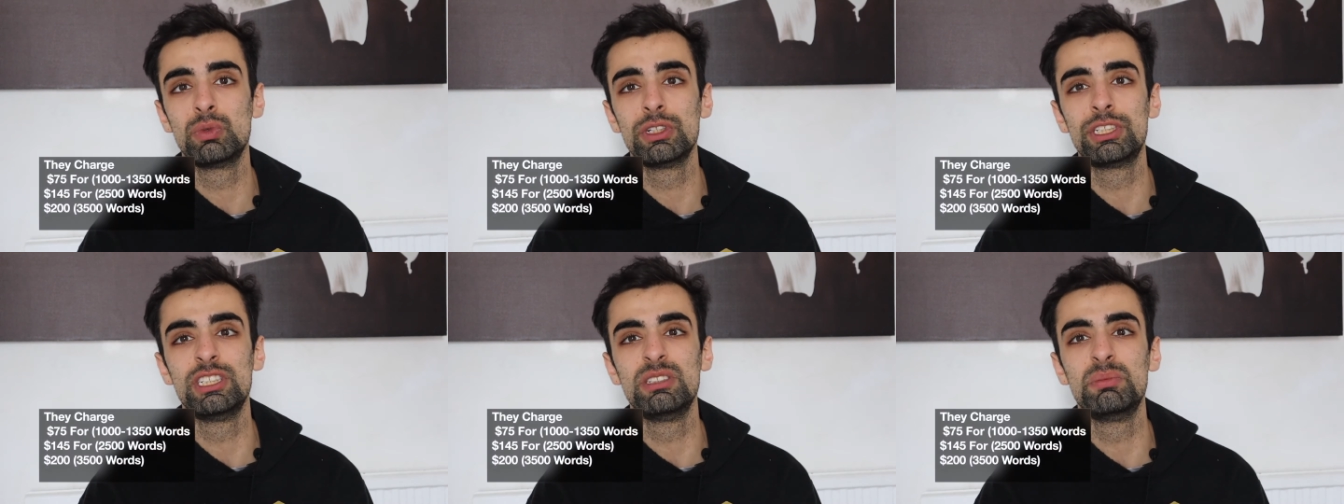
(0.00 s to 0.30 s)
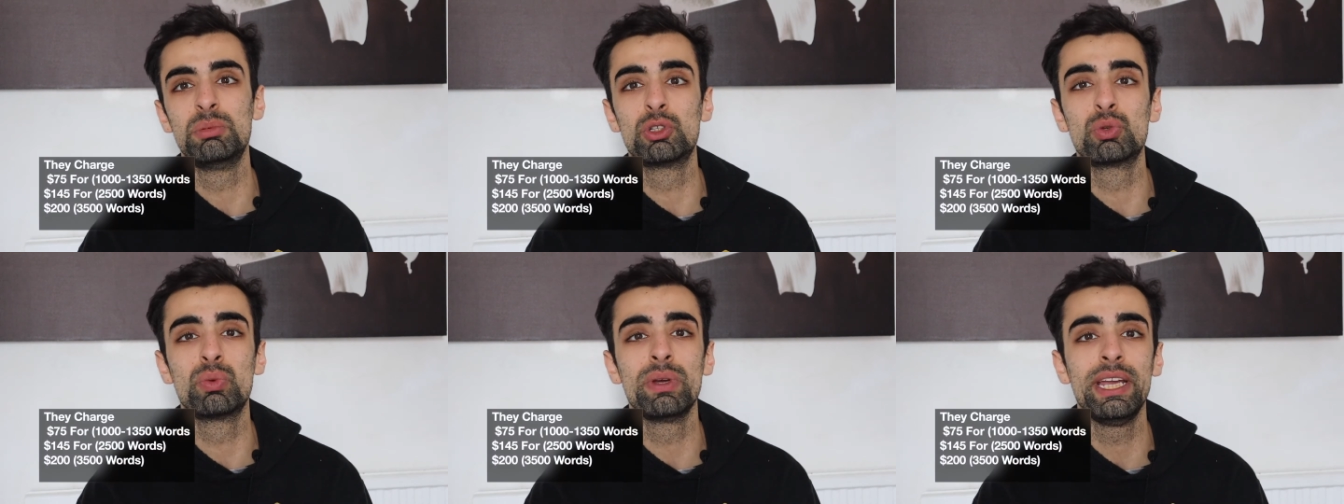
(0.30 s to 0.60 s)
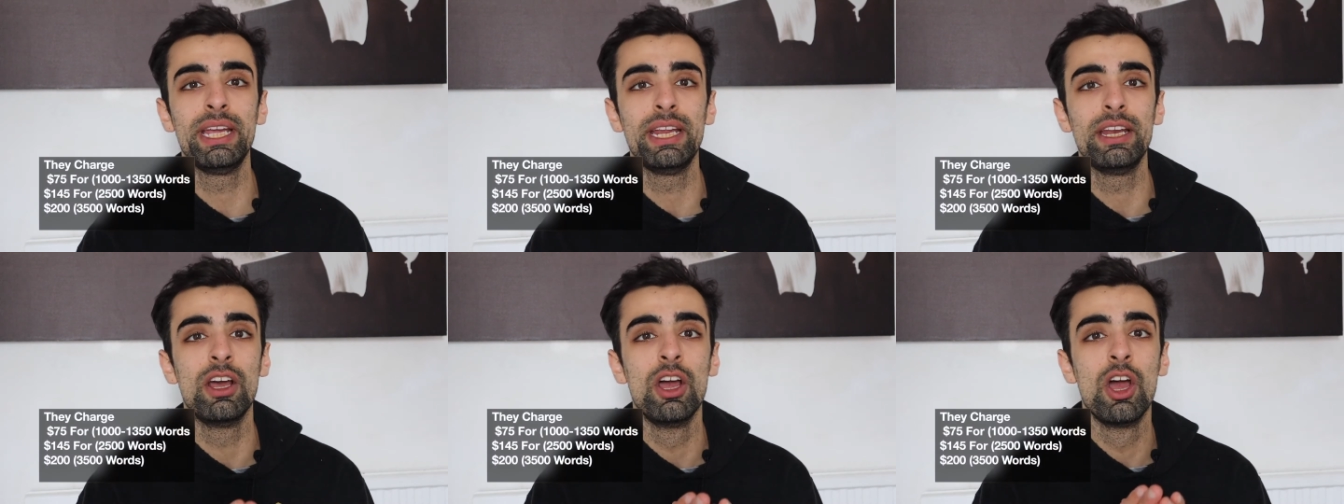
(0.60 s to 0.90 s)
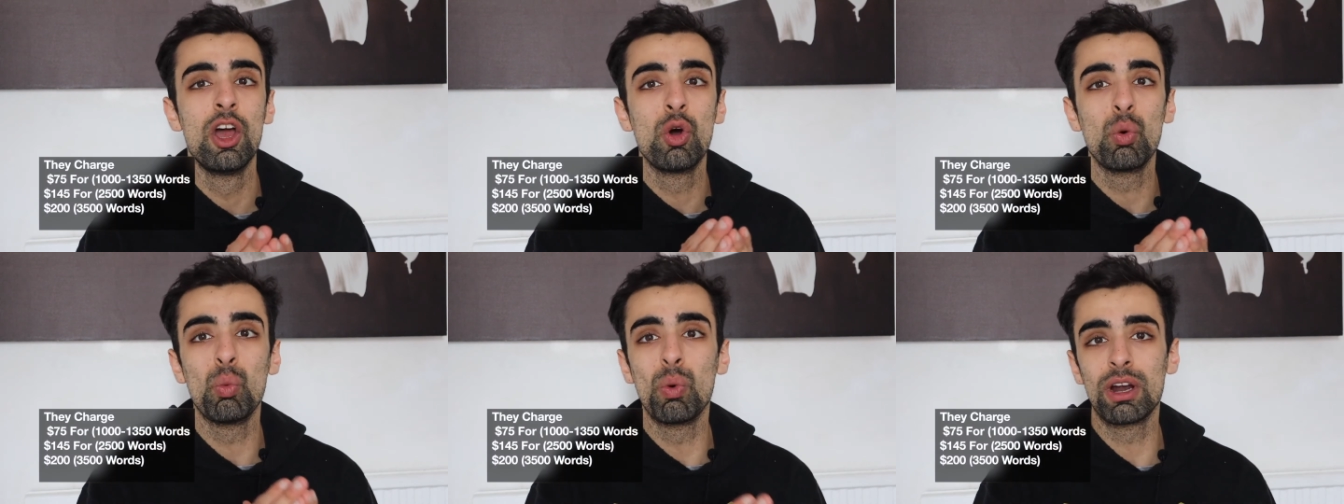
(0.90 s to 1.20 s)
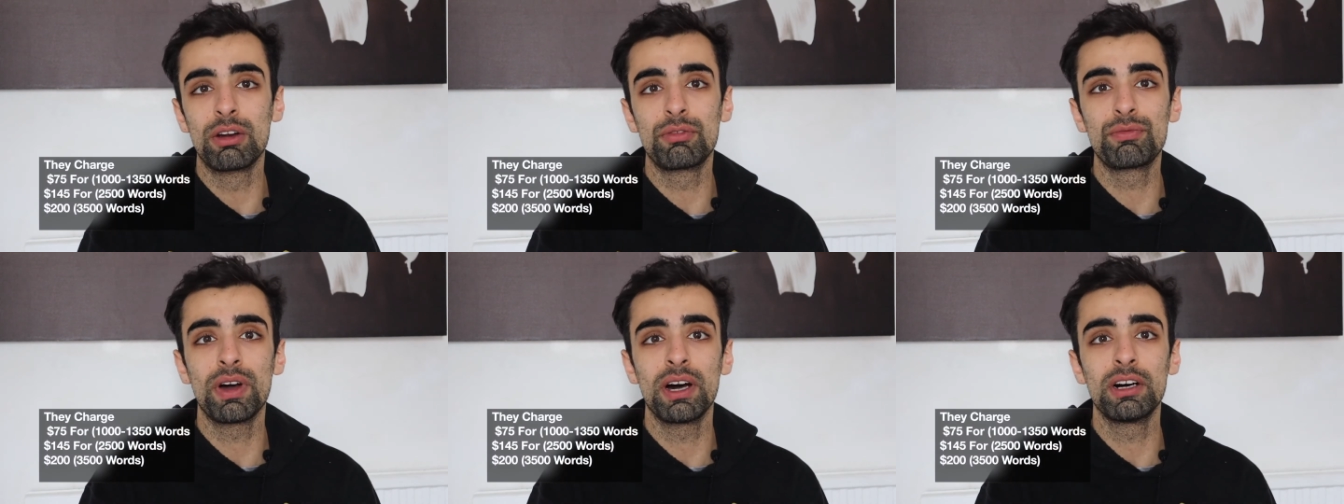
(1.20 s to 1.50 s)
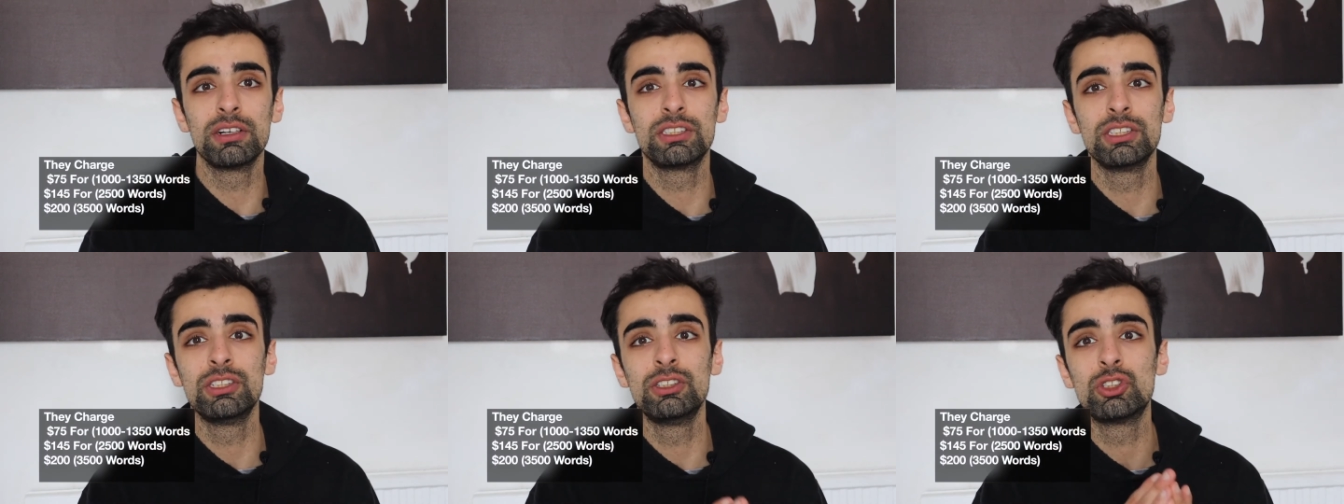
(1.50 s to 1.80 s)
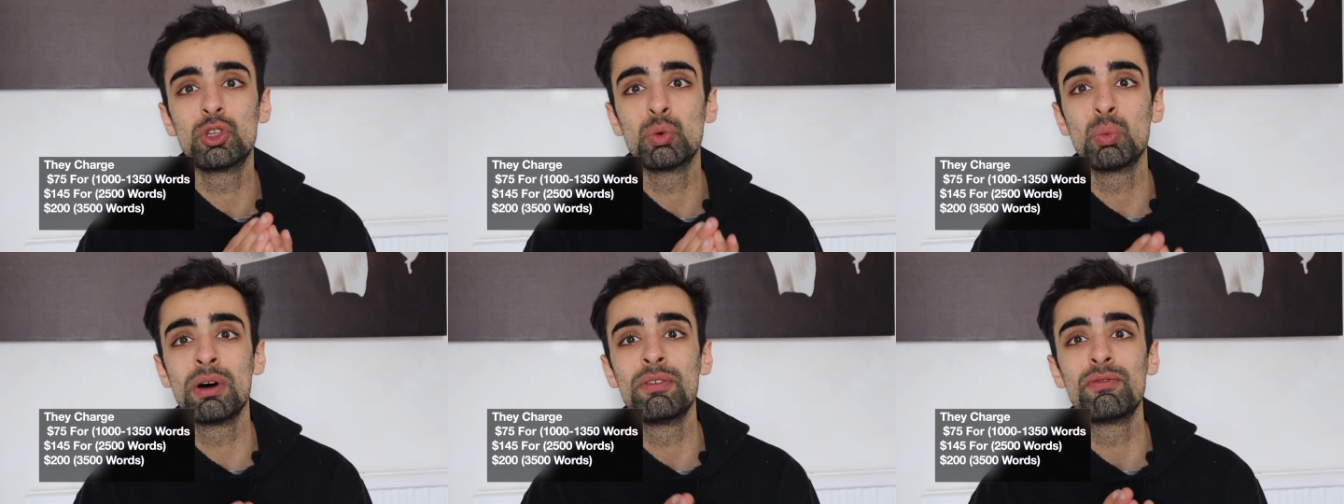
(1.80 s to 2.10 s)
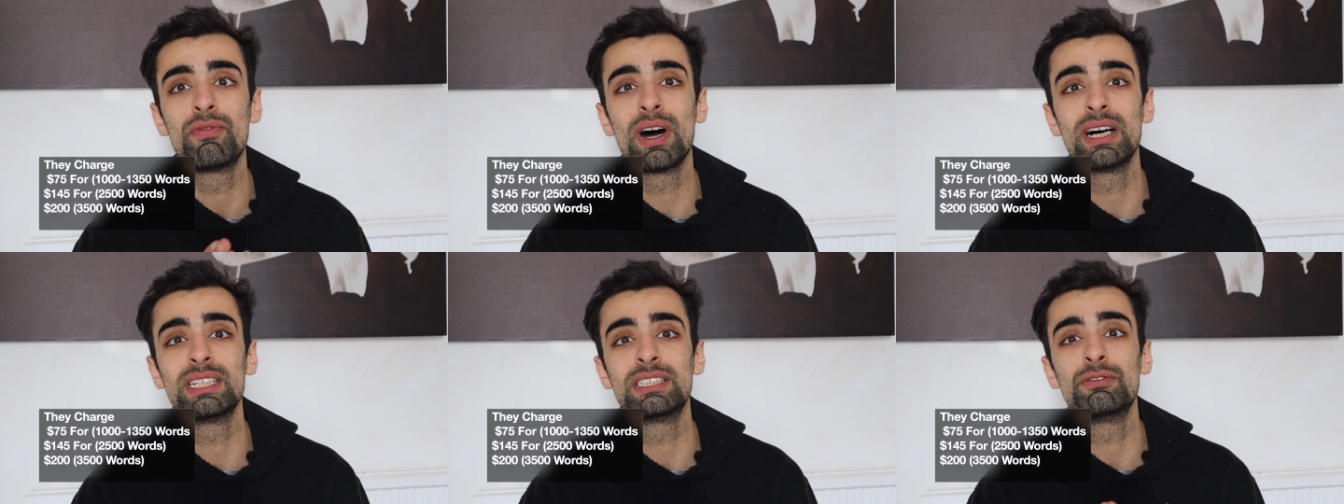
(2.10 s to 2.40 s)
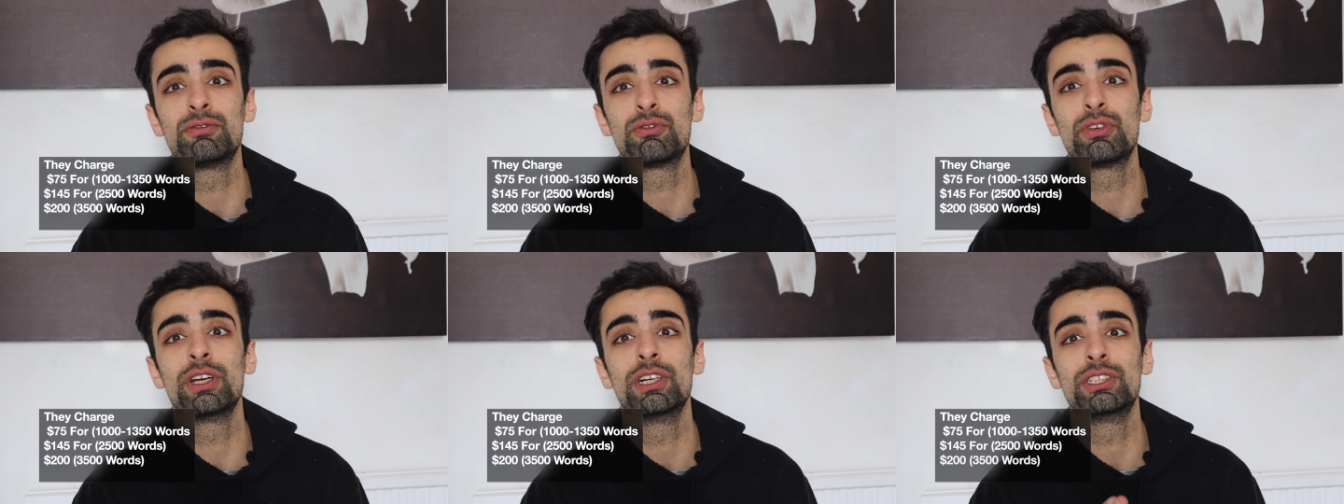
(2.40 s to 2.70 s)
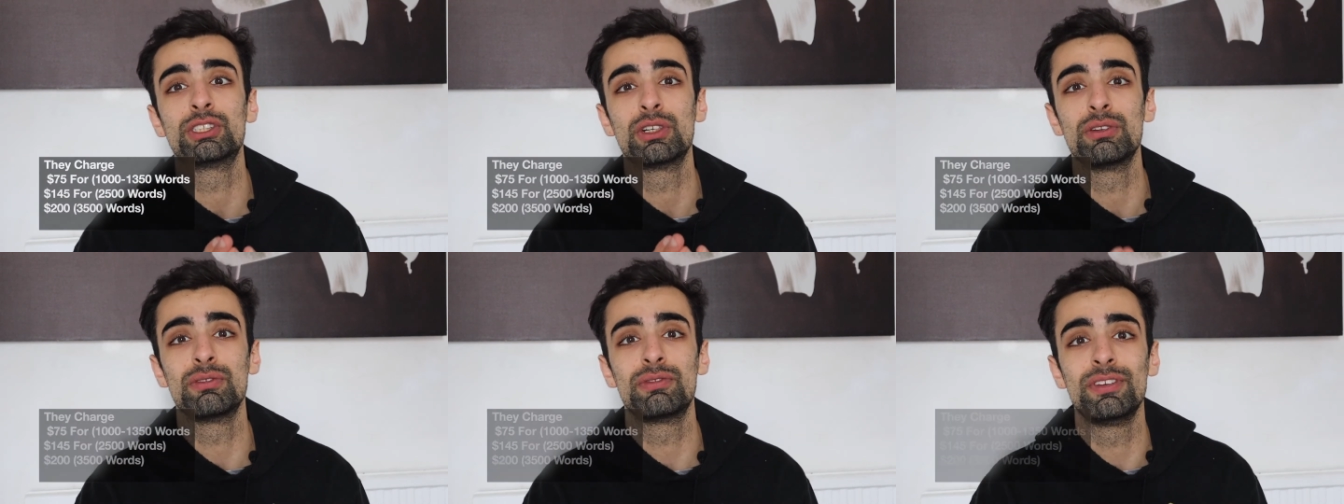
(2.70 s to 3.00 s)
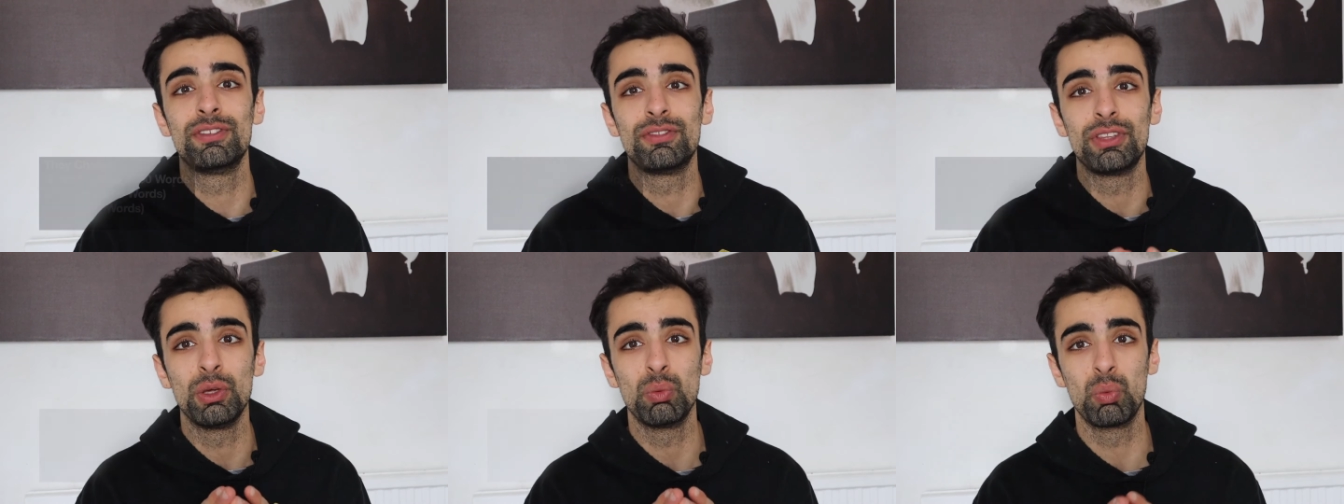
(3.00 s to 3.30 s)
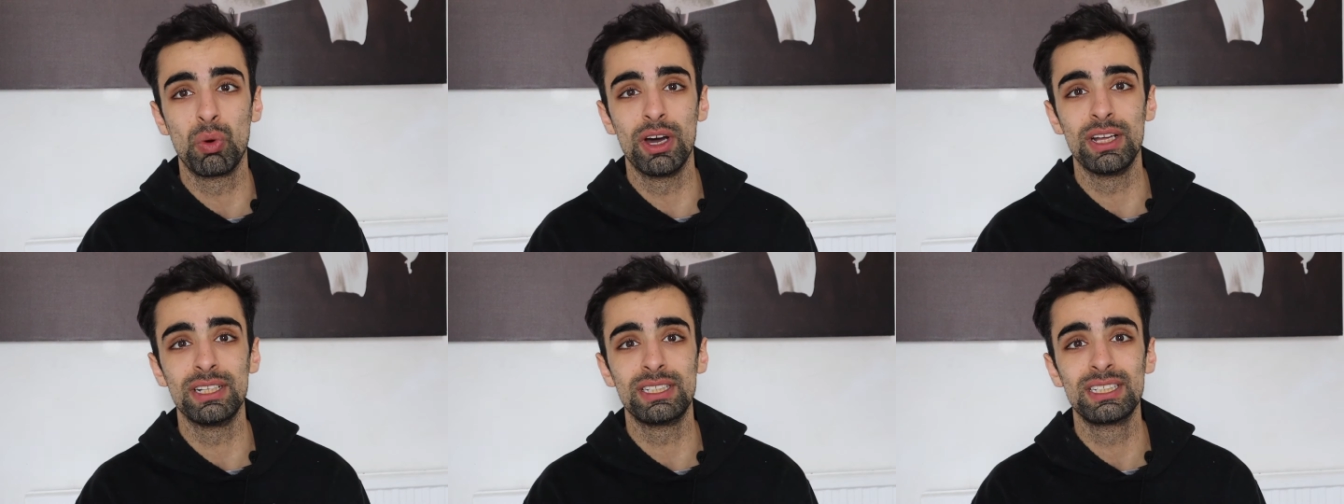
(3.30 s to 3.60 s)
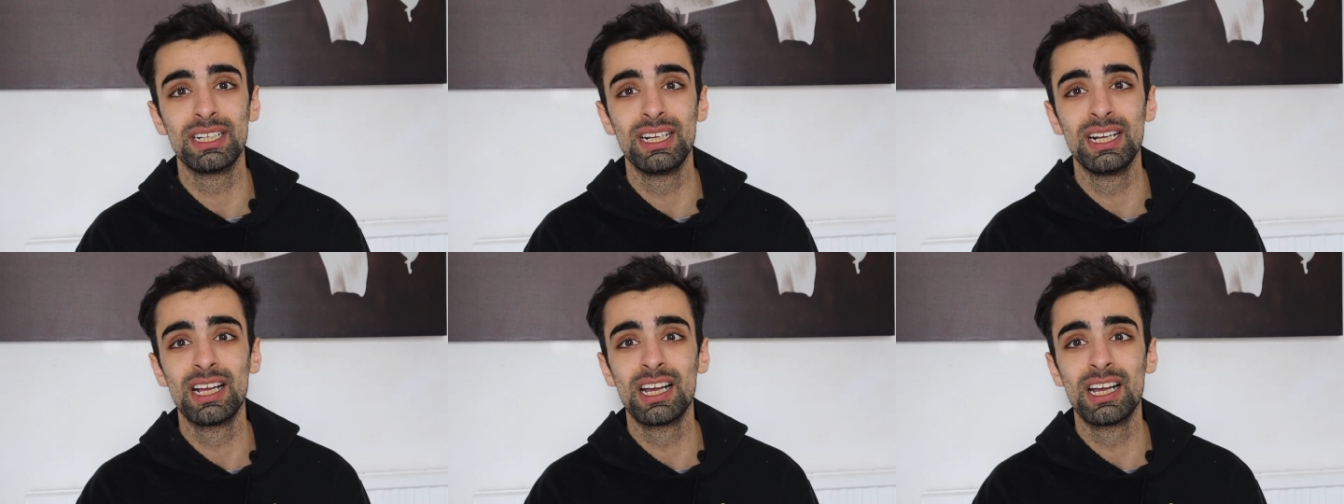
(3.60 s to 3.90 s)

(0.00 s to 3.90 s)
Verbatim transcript: which is between 1,000 to 1,350 words.